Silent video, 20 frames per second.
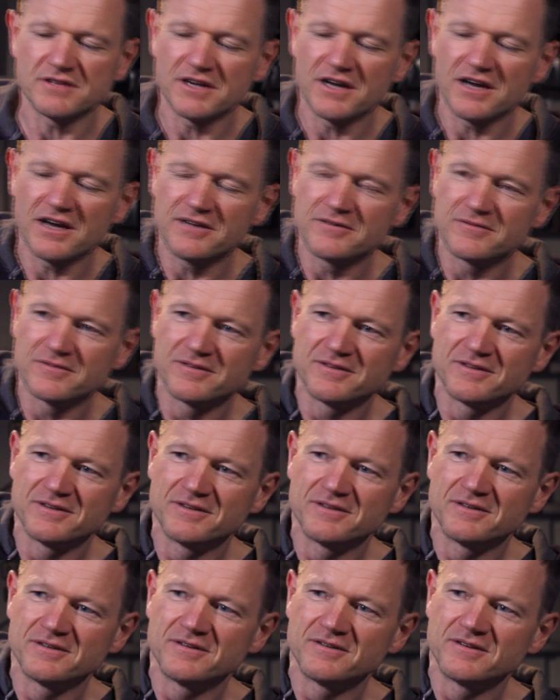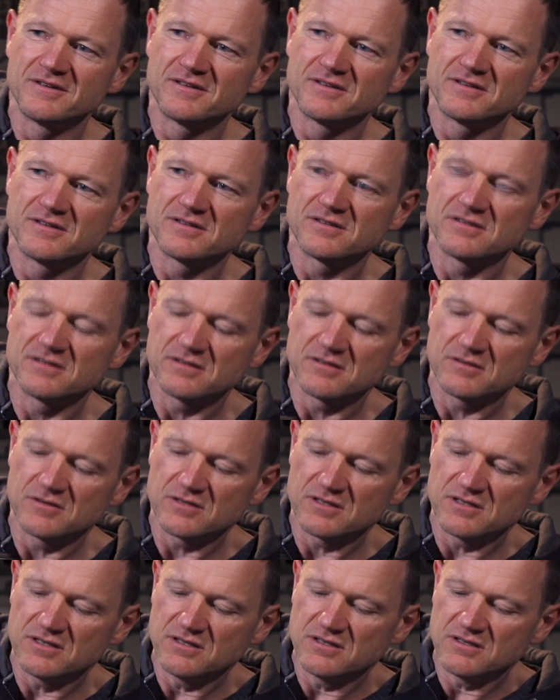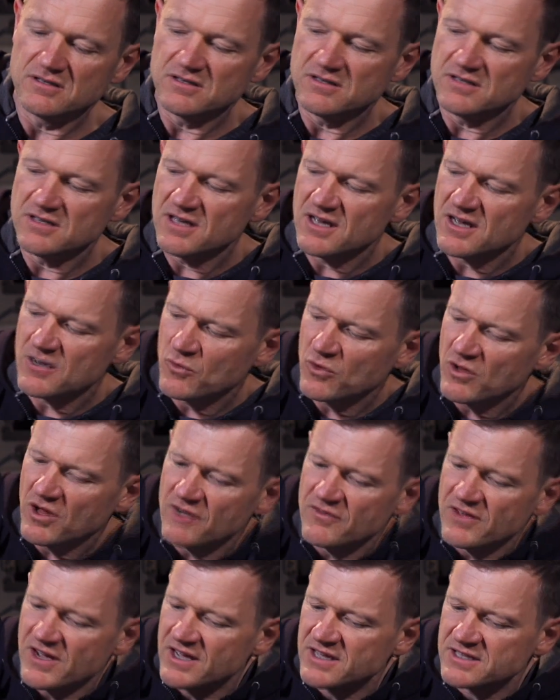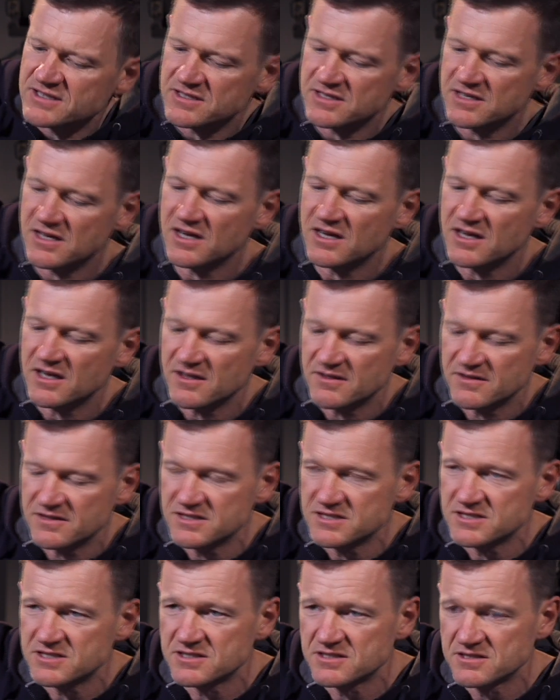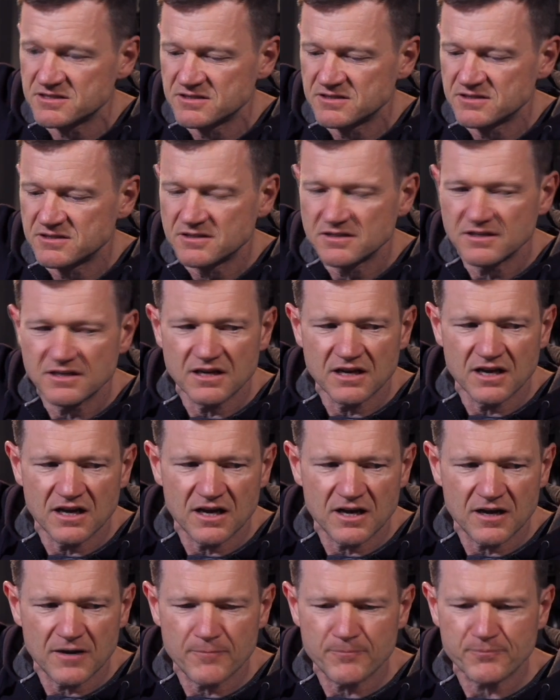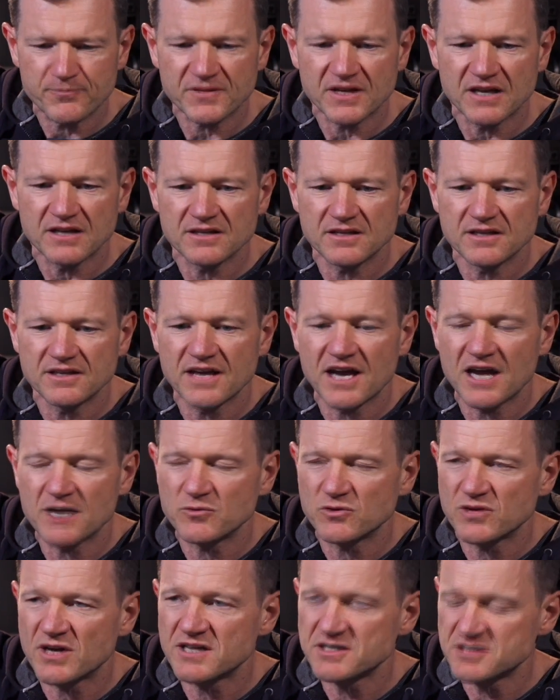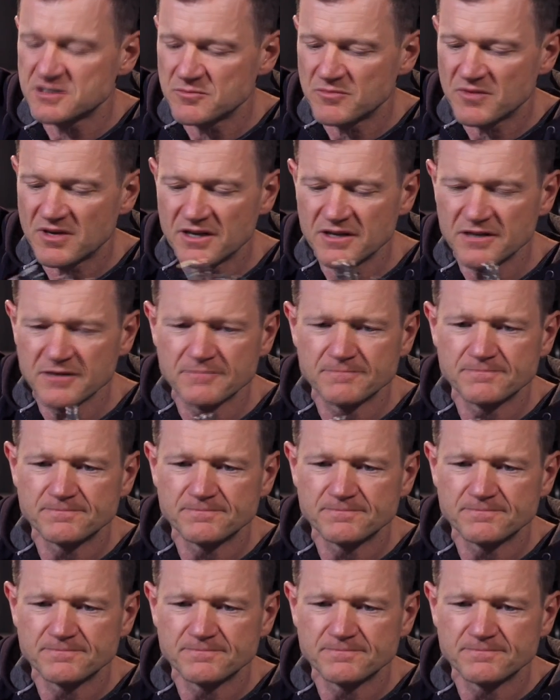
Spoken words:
Most cameras only have 2 XLR inputs. Yeah, well, I've had this cable custom made.